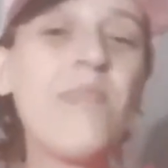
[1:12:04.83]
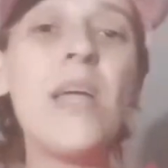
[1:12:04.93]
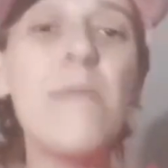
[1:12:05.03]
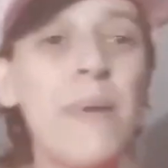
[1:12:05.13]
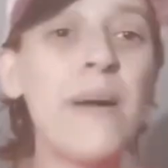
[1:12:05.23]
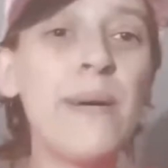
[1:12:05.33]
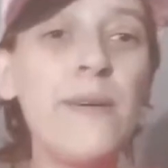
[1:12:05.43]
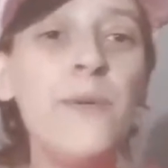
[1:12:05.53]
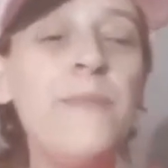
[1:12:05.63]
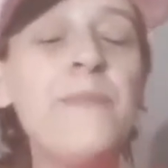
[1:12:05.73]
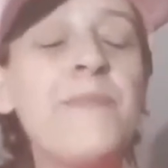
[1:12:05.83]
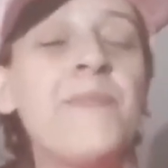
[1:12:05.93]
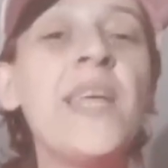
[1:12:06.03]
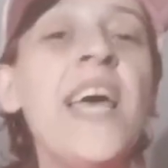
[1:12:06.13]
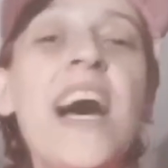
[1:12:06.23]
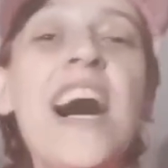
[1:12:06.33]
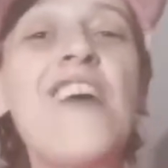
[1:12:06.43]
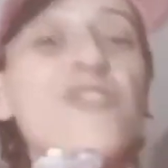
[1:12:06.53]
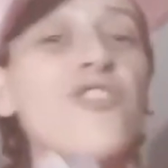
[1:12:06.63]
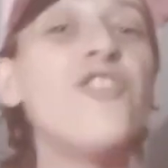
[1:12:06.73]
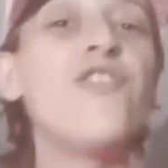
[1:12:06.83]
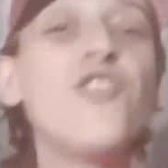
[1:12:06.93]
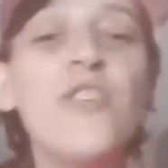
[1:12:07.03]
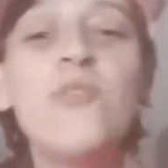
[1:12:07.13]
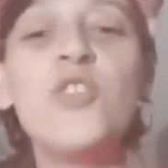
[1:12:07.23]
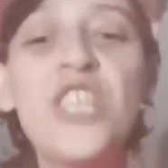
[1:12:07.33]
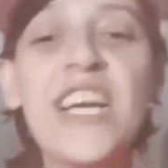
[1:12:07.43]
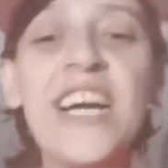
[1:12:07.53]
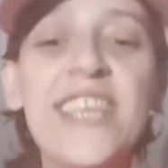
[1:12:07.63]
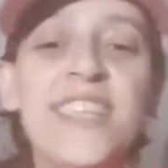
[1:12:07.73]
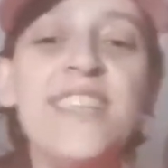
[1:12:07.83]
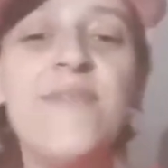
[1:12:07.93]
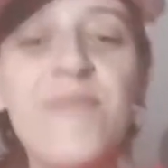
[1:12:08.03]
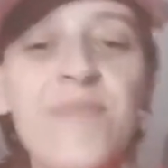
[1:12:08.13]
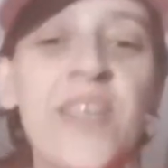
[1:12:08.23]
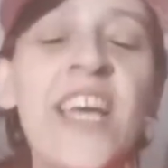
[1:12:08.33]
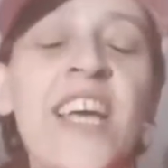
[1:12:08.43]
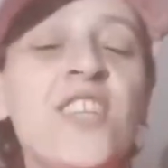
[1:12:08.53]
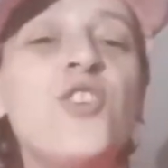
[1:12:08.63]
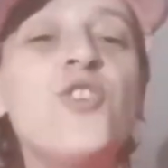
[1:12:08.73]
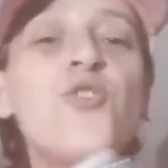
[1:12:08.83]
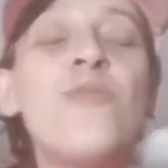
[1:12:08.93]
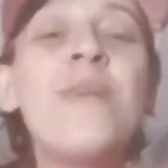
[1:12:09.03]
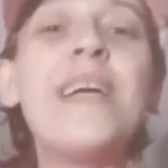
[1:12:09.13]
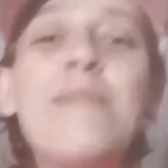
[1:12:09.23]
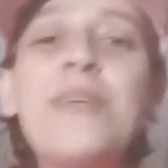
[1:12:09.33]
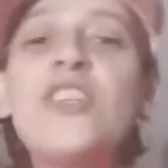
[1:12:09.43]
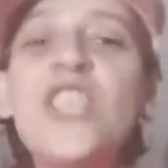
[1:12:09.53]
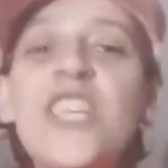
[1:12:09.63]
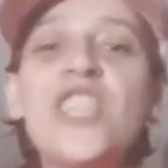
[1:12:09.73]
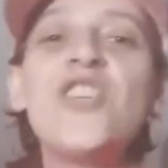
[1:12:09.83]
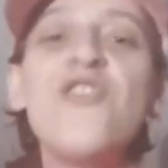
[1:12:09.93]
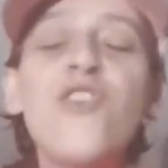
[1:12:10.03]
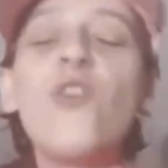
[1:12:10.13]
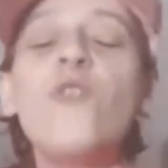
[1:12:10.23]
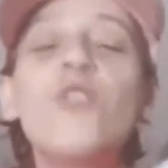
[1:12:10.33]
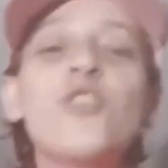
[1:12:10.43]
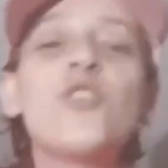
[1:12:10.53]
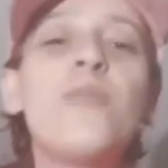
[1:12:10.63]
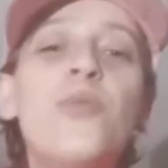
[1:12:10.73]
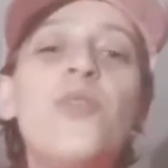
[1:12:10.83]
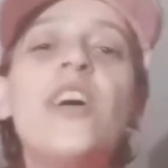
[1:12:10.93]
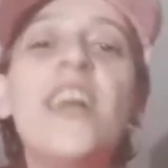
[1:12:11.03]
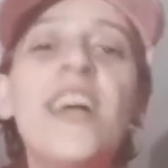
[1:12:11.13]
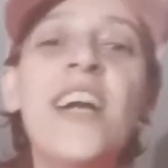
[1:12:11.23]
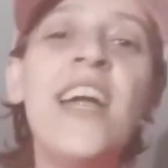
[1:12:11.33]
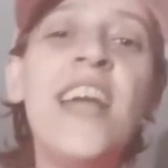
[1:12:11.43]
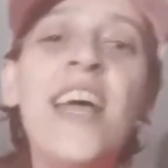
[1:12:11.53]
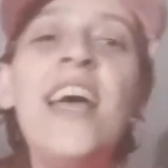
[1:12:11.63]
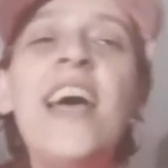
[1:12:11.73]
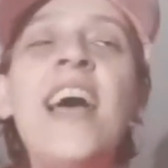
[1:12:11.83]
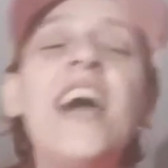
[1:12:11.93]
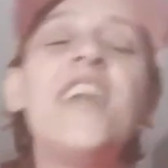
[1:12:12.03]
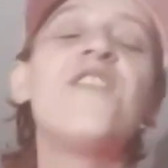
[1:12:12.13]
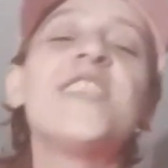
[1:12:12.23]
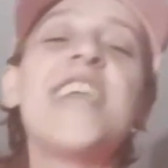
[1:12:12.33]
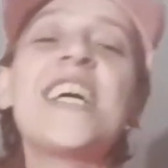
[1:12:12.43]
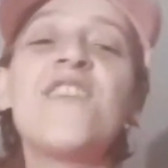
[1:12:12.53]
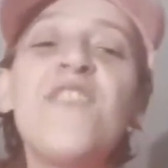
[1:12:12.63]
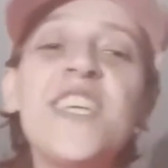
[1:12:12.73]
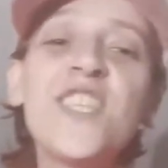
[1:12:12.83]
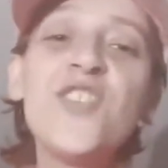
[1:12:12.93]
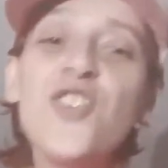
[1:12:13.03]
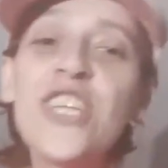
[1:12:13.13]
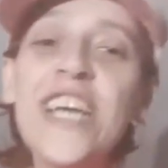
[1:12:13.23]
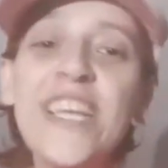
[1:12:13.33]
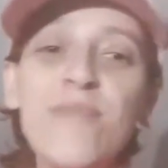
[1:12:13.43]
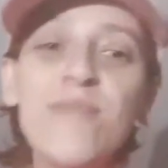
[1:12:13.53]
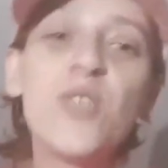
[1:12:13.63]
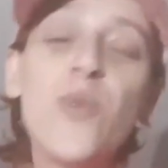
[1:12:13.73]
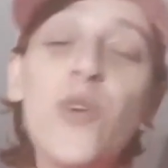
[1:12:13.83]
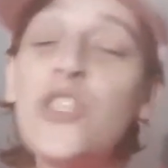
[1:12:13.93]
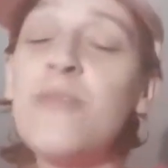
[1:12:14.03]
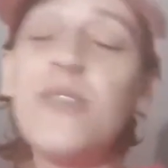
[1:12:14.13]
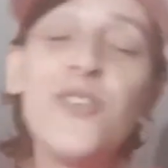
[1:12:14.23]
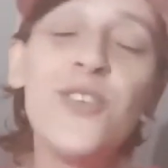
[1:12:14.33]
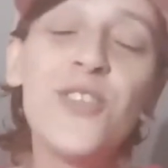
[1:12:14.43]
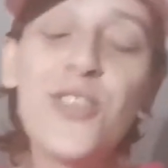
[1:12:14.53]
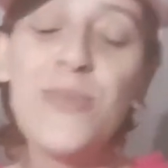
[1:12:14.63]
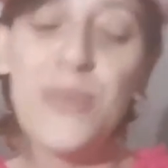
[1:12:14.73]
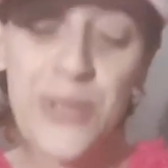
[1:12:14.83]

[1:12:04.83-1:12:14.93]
But I'll do it for you, emoji guy, to show my appreciation for all your support and for sacrificing your time to watch me on YouTube.